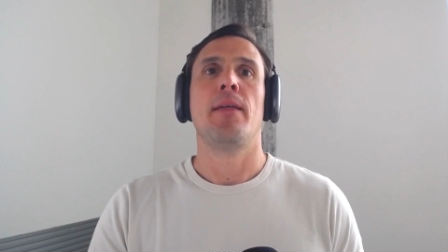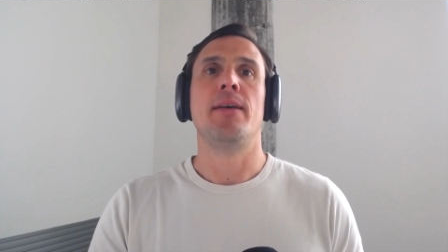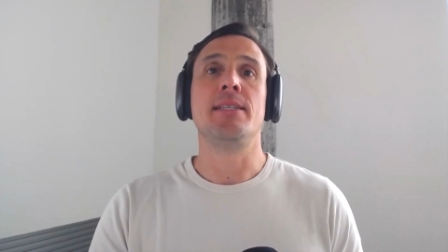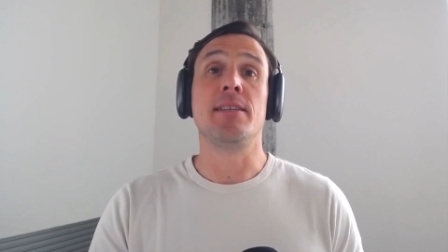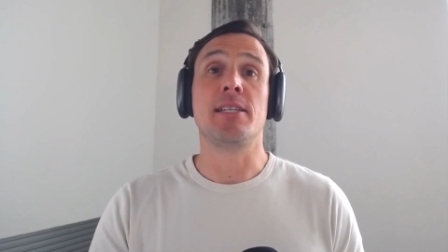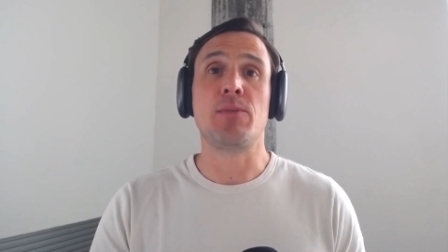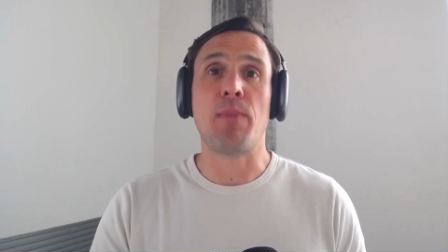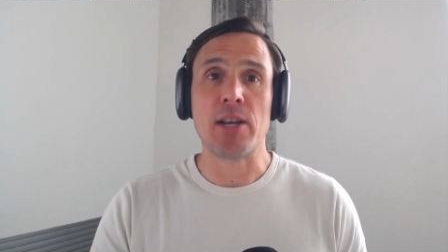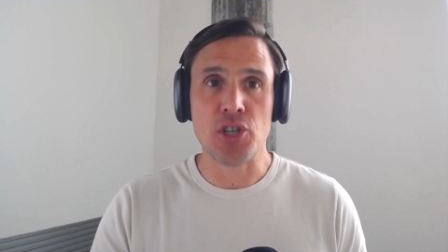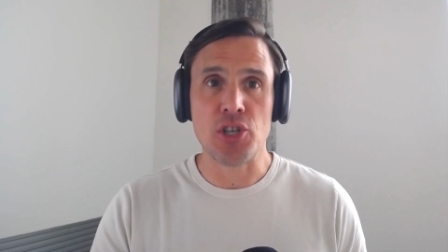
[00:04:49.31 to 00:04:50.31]
This is
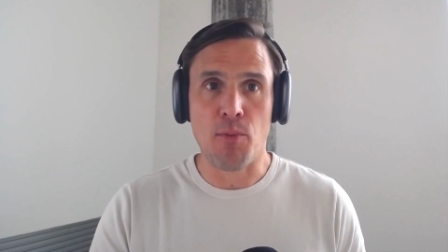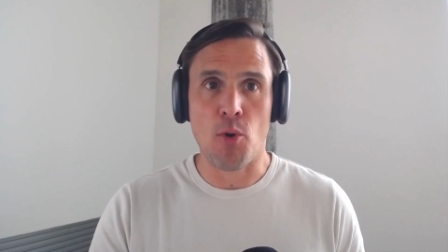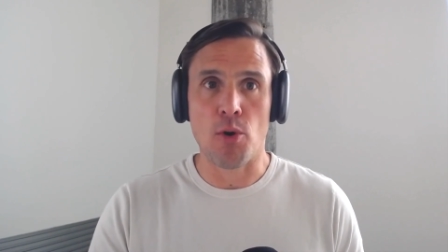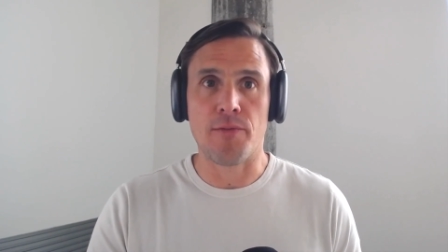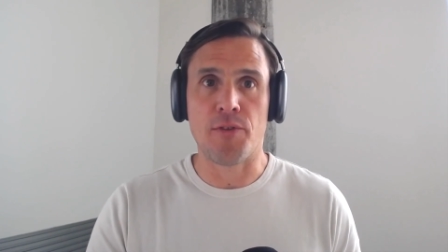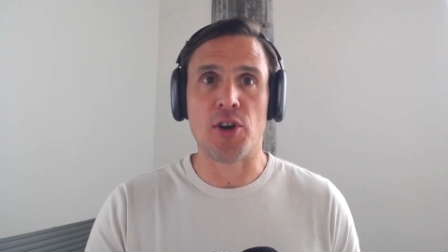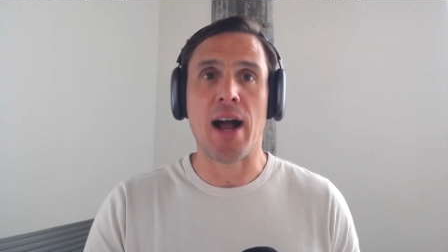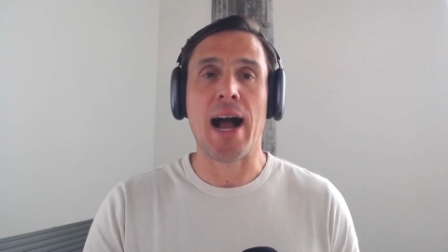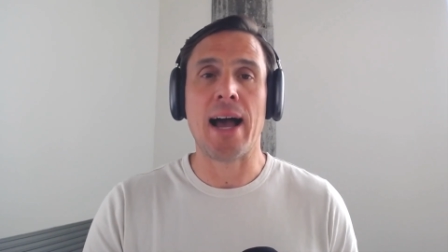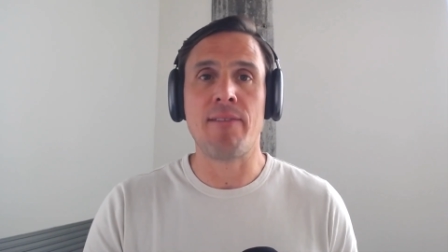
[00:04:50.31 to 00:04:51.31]
especially important for your
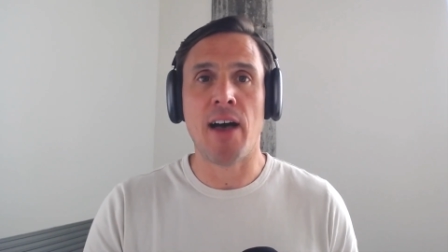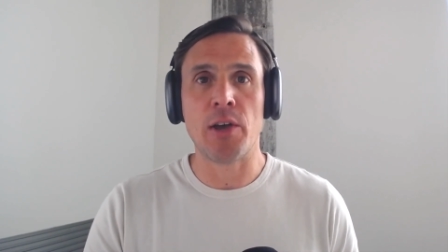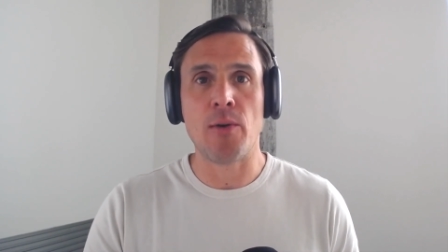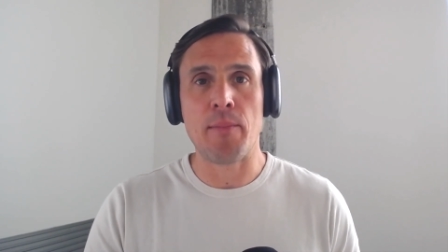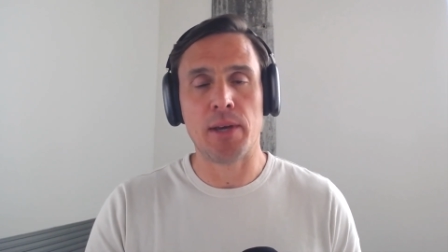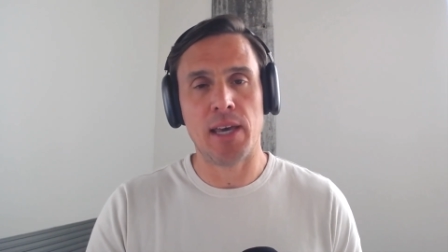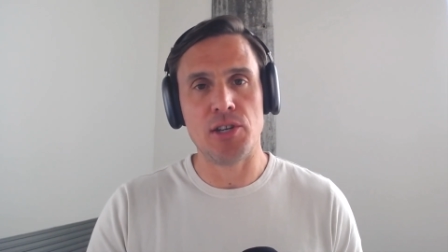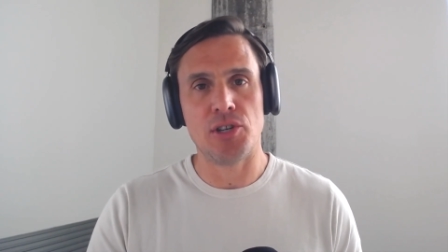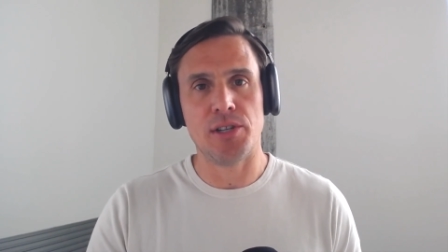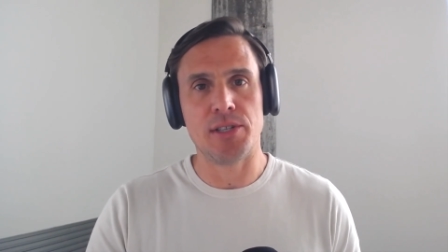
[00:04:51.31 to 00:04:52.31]
high value
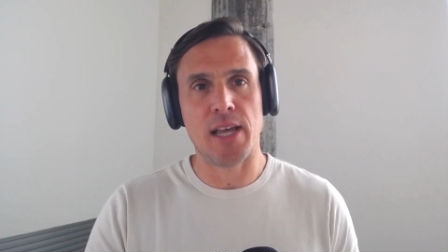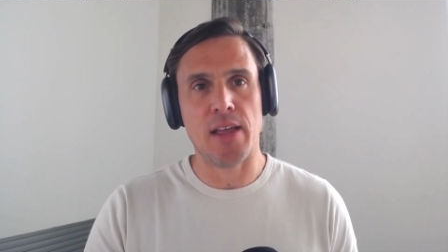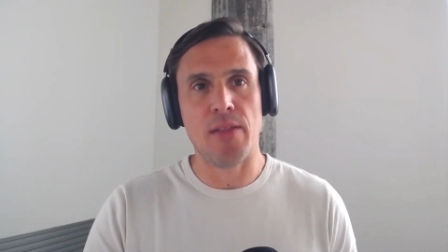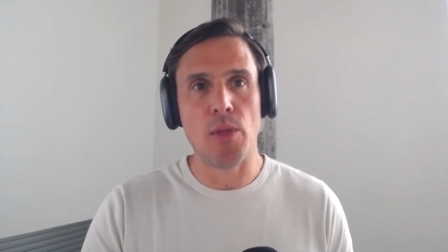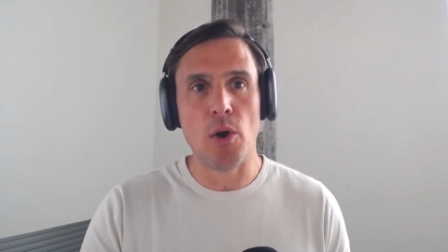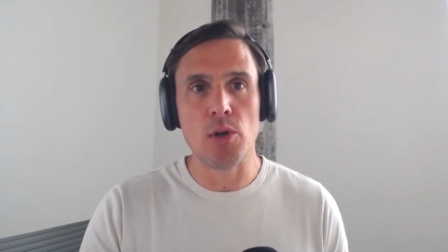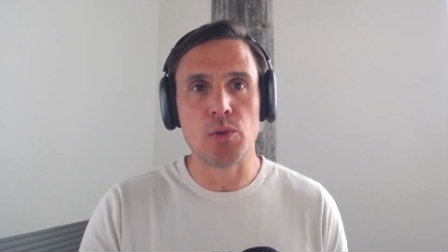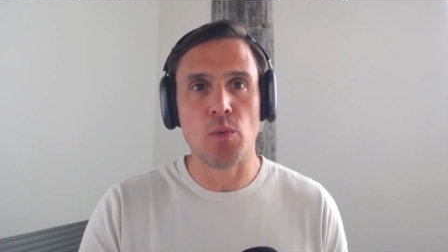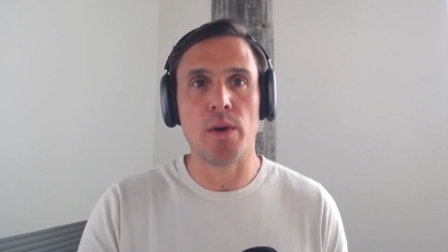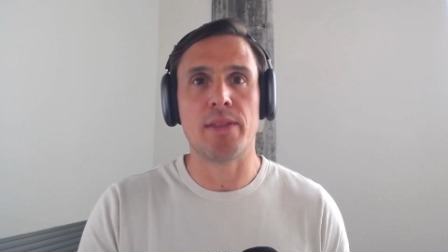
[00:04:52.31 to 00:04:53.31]
applications and
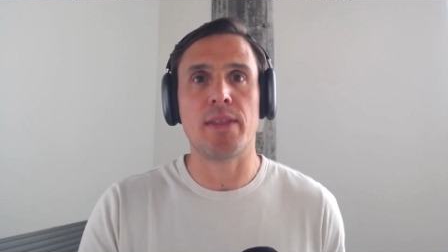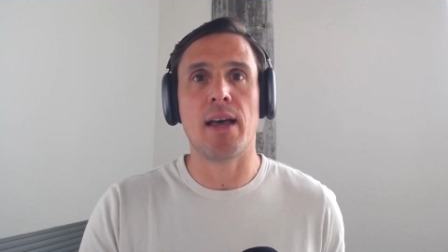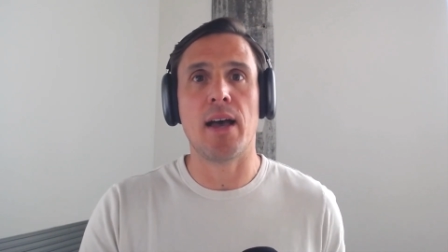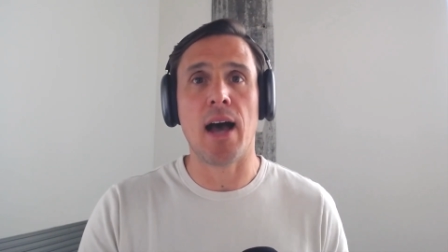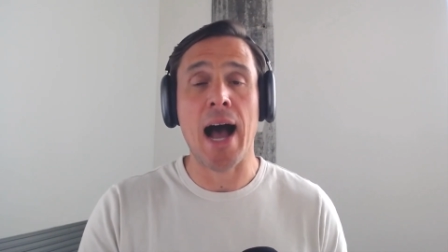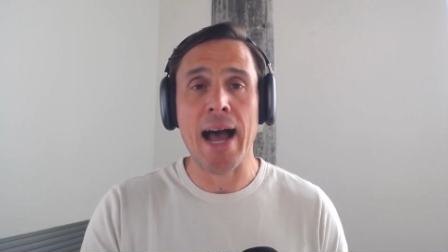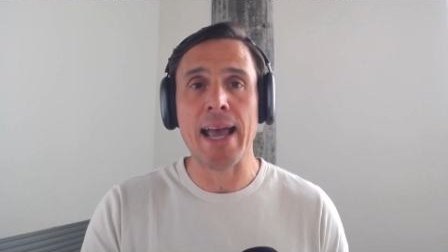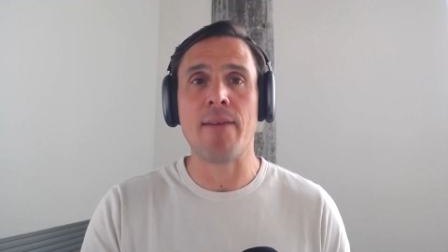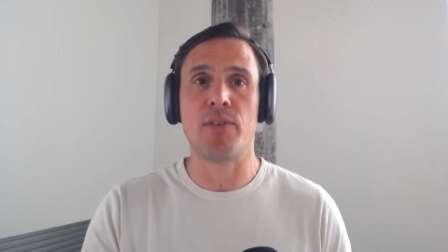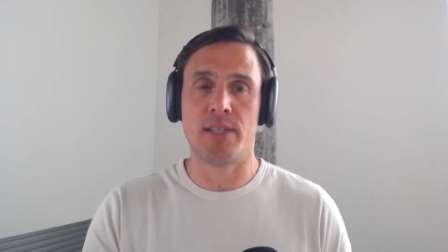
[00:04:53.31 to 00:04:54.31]
those with high
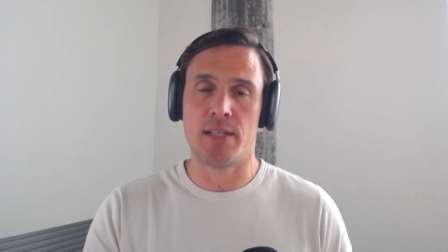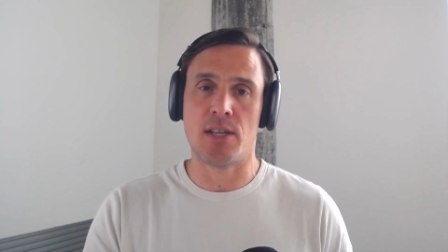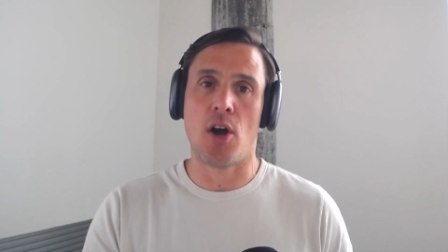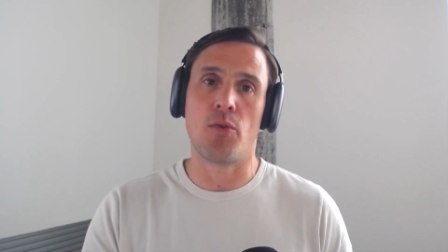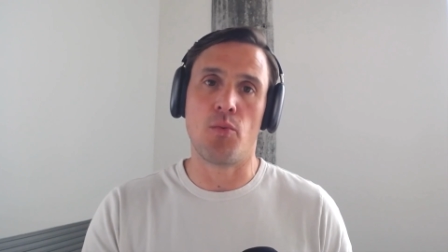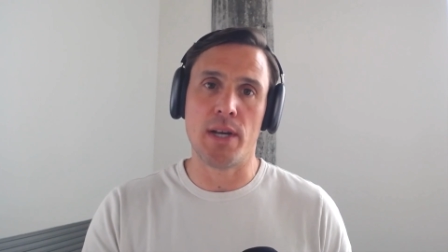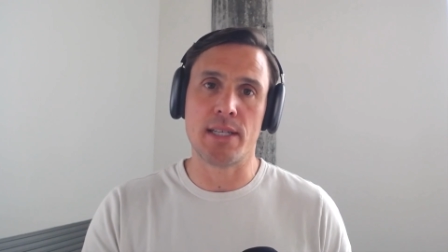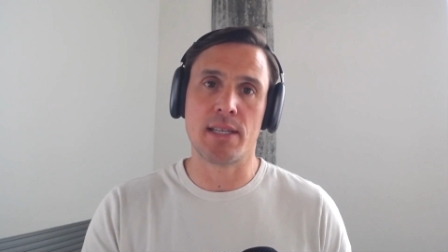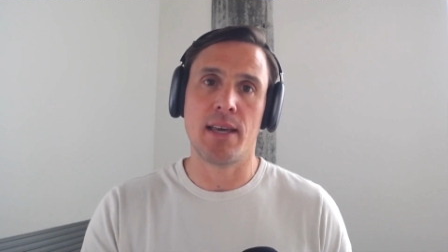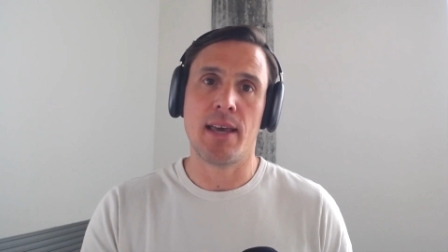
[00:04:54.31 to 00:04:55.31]
emphasis on
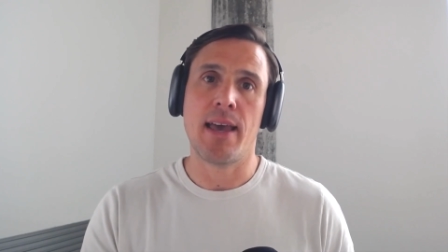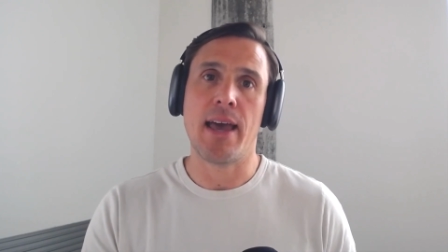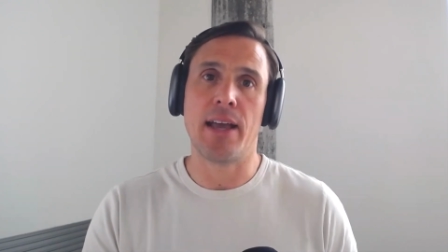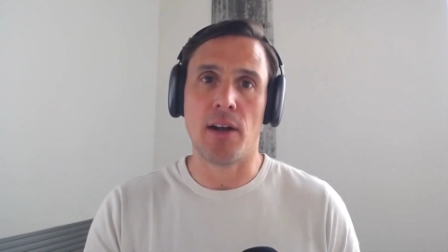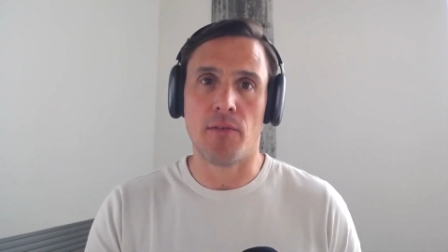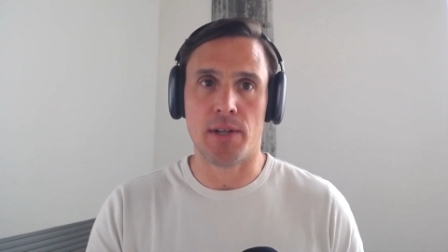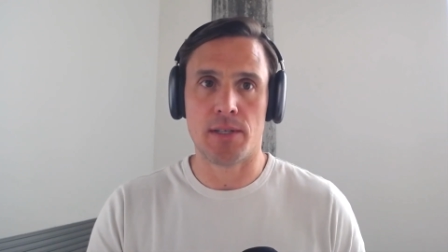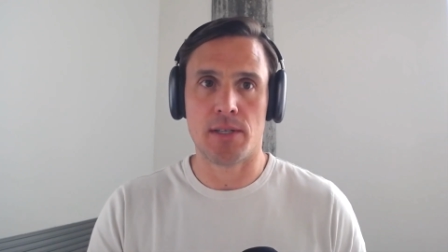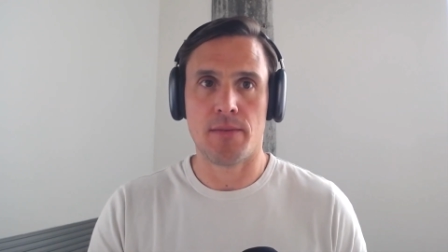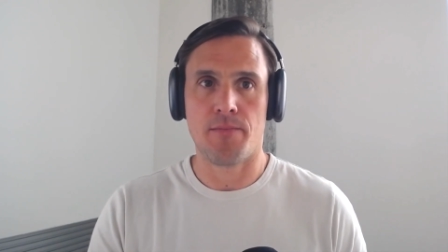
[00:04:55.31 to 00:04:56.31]
risk and
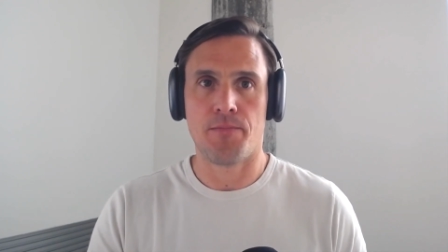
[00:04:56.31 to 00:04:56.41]
governance.